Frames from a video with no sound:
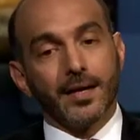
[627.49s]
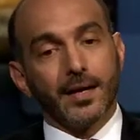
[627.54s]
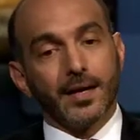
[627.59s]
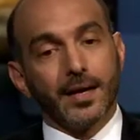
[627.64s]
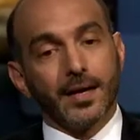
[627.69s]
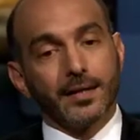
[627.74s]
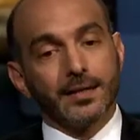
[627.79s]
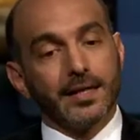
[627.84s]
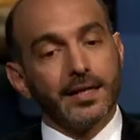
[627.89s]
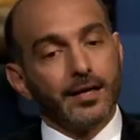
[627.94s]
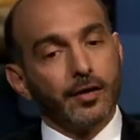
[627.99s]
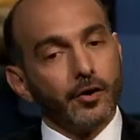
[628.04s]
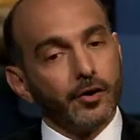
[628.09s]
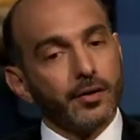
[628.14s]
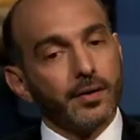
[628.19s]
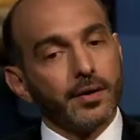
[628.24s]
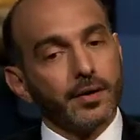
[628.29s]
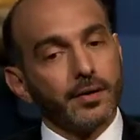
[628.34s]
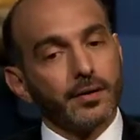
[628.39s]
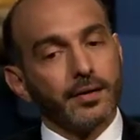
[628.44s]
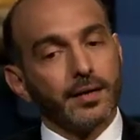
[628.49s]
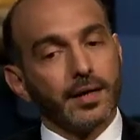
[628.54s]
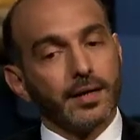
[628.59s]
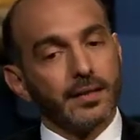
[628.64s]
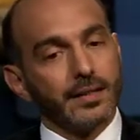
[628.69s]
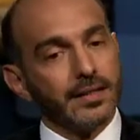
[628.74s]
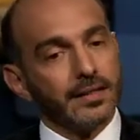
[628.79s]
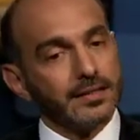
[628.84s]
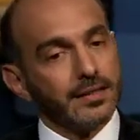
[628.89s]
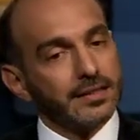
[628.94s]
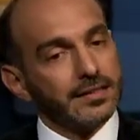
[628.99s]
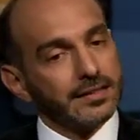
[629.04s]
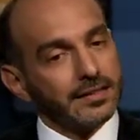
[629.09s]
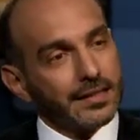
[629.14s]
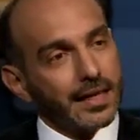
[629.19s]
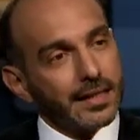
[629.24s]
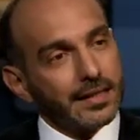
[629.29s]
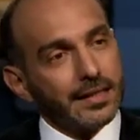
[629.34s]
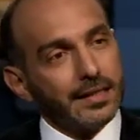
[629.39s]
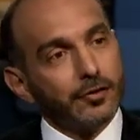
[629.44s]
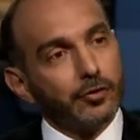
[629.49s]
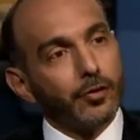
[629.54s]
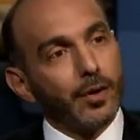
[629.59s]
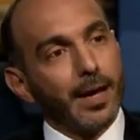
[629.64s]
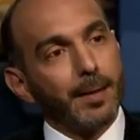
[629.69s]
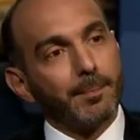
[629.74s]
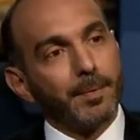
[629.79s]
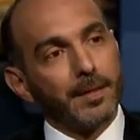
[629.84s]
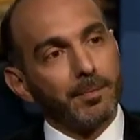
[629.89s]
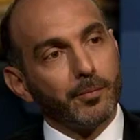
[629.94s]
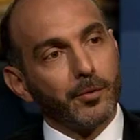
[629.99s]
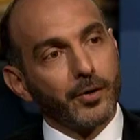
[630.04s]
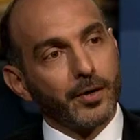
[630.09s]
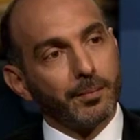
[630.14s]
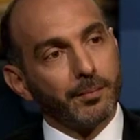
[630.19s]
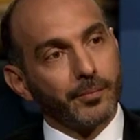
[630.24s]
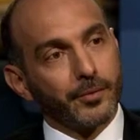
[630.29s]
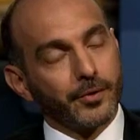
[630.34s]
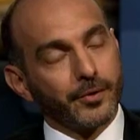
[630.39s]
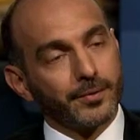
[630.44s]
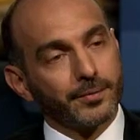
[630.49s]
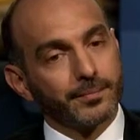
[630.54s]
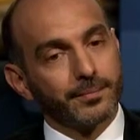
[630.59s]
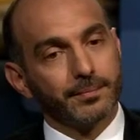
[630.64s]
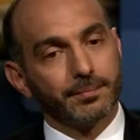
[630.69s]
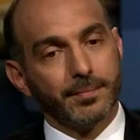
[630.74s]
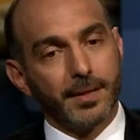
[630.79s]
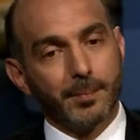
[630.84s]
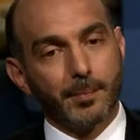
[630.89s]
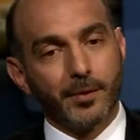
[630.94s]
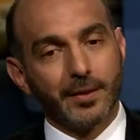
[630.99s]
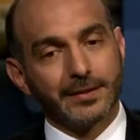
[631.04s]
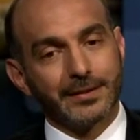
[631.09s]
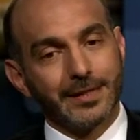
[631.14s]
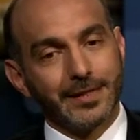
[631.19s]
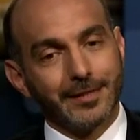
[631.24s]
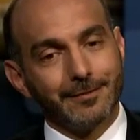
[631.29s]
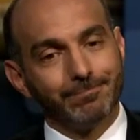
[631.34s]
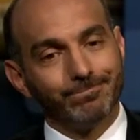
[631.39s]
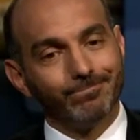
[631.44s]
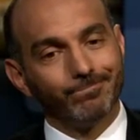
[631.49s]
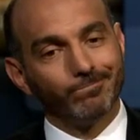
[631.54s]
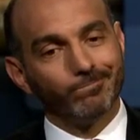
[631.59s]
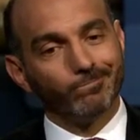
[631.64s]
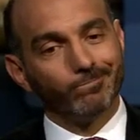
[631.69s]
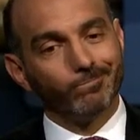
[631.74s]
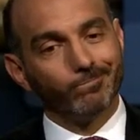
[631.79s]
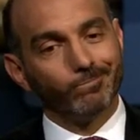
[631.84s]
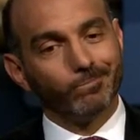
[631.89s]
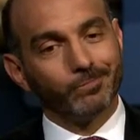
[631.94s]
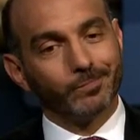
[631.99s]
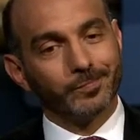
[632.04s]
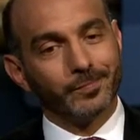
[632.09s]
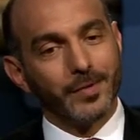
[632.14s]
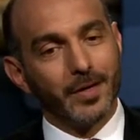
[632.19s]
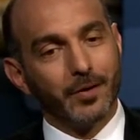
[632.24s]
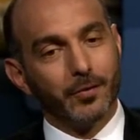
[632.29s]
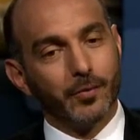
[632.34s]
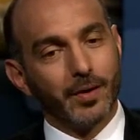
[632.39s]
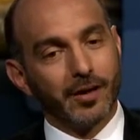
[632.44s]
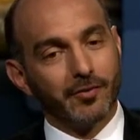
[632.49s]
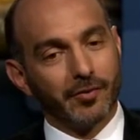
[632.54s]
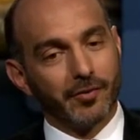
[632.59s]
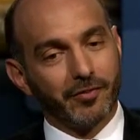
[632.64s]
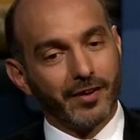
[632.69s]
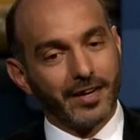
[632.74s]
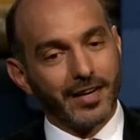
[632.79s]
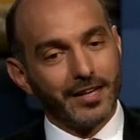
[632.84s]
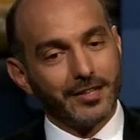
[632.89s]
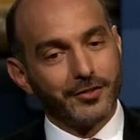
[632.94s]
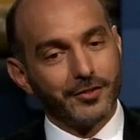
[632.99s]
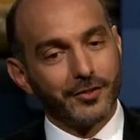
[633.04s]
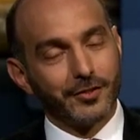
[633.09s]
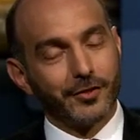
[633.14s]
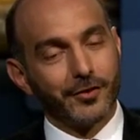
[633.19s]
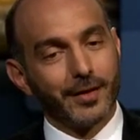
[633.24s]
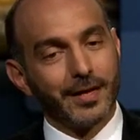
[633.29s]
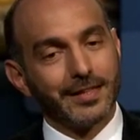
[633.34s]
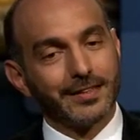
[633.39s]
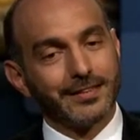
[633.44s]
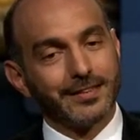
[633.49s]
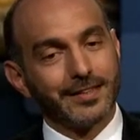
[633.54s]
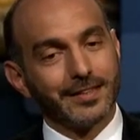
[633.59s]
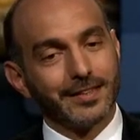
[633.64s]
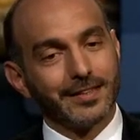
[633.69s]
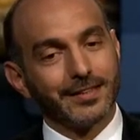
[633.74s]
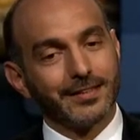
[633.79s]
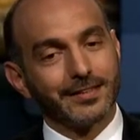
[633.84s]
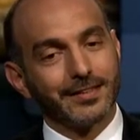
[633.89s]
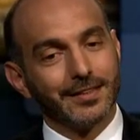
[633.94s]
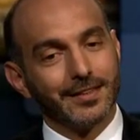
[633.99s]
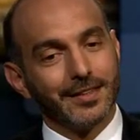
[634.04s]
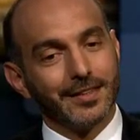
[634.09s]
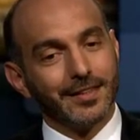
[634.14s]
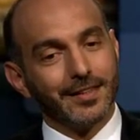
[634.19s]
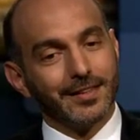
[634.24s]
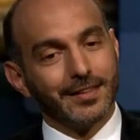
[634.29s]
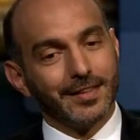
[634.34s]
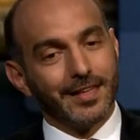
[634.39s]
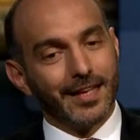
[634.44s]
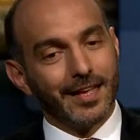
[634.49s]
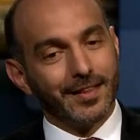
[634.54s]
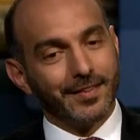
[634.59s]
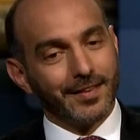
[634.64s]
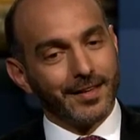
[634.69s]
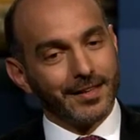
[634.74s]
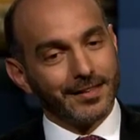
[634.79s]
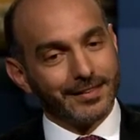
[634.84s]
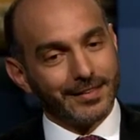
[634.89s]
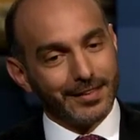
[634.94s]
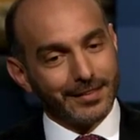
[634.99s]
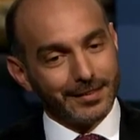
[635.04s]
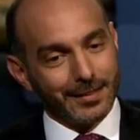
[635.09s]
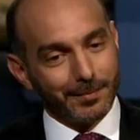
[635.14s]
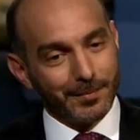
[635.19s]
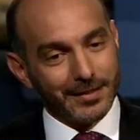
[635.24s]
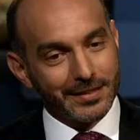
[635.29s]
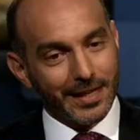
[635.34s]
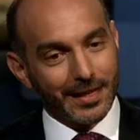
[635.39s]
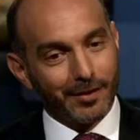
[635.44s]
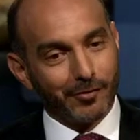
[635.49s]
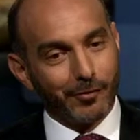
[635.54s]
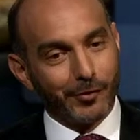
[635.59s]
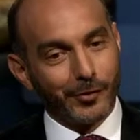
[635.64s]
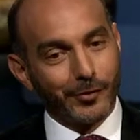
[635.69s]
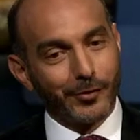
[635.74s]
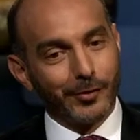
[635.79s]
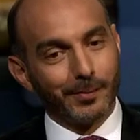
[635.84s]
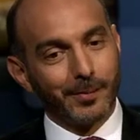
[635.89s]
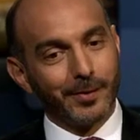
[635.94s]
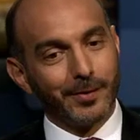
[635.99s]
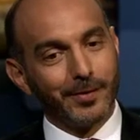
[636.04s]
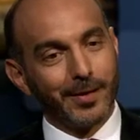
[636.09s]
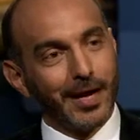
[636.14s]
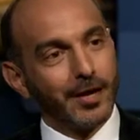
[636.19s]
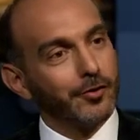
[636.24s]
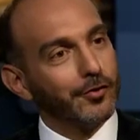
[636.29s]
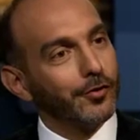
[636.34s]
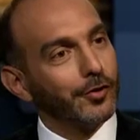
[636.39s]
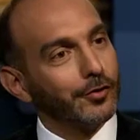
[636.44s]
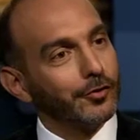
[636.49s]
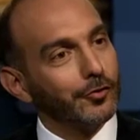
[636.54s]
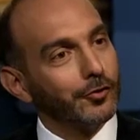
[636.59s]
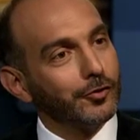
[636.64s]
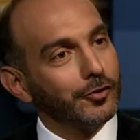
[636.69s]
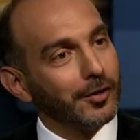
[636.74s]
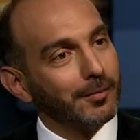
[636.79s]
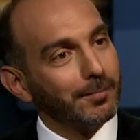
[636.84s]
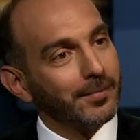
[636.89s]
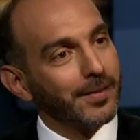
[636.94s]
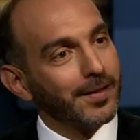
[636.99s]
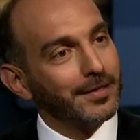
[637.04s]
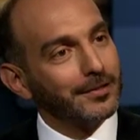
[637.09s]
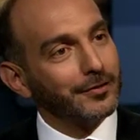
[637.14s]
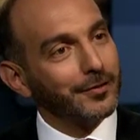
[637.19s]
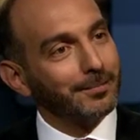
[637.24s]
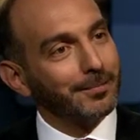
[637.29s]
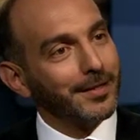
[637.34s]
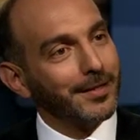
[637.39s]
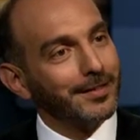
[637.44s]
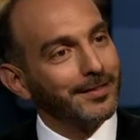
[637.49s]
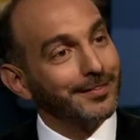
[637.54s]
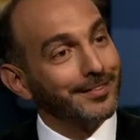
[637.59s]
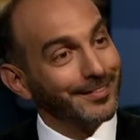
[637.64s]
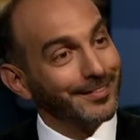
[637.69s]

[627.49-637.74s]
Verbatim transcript: Uh, the other, and this is starting to happen more and more, people are saying, mm, we have a financial crisis, the healthcare system is unaffordable, are you going to dump things on me?